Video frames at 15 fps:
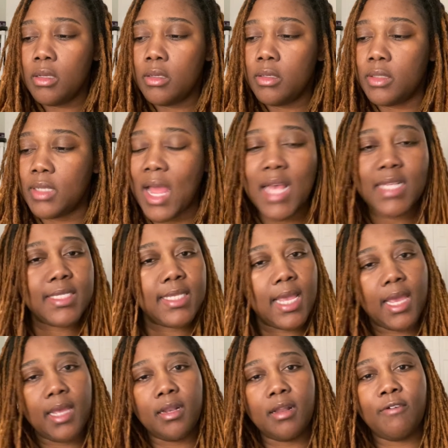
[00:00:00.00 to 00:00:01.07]
Not
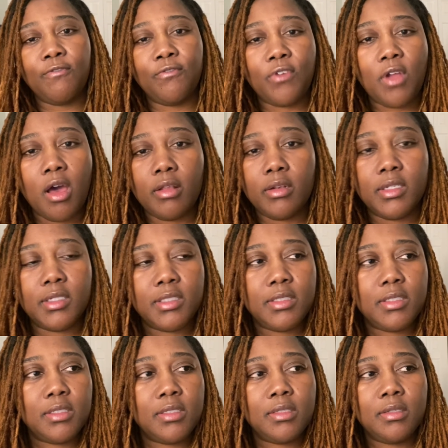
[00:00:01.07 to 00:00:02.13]
saying I'm
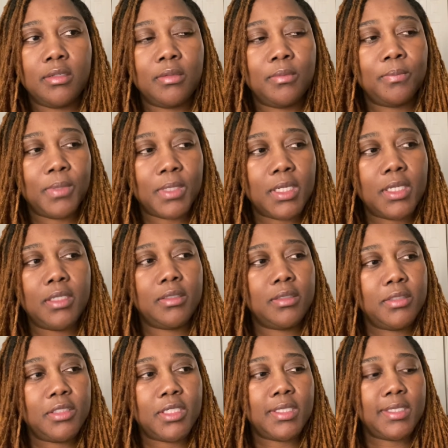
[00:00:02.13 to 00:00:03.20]
flawless, but
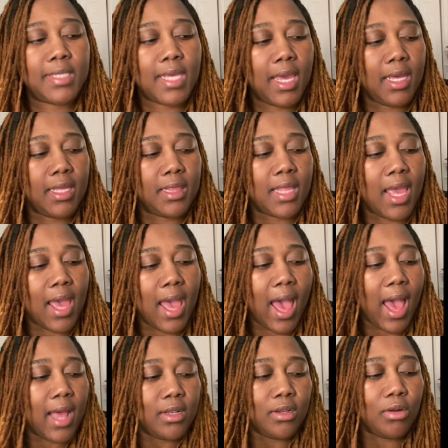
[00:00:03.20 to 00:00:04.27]
just saying that
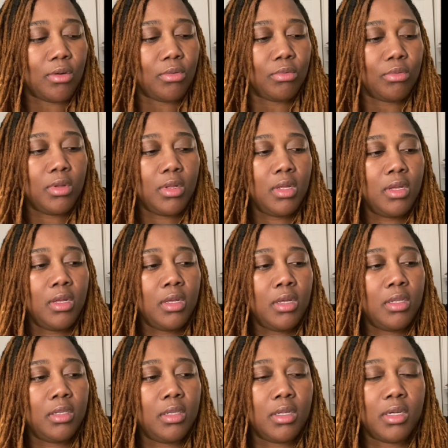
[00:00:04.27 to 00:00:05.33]
I don't
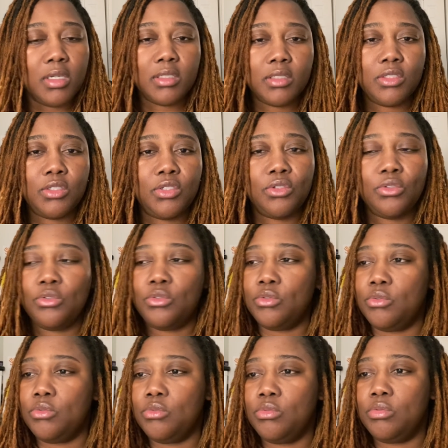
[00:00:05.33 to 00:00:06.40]
look
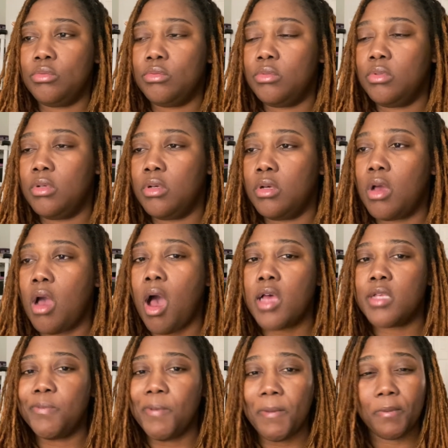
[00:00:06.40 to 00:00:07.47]
to
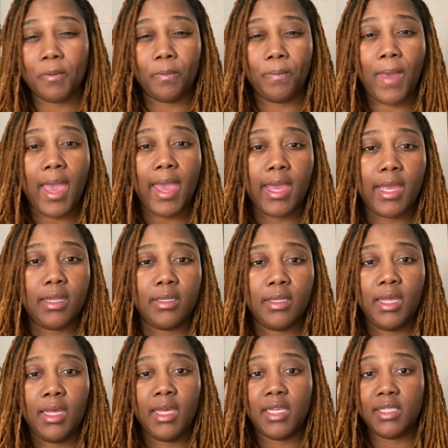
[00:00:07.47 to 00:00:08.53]
cause people pain
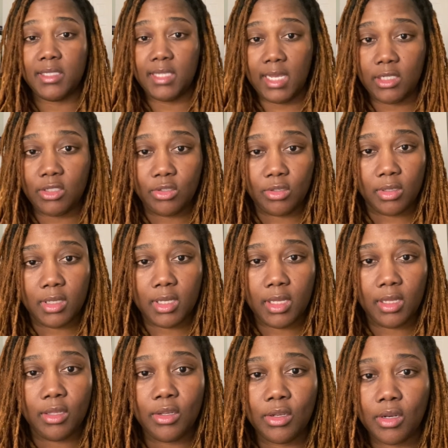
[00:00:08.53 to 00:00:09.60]
intentionally,
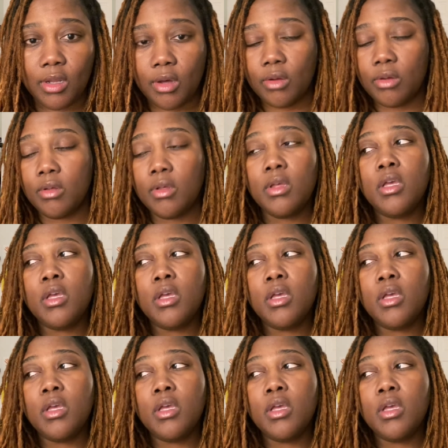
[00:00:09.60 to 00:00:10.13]
you know.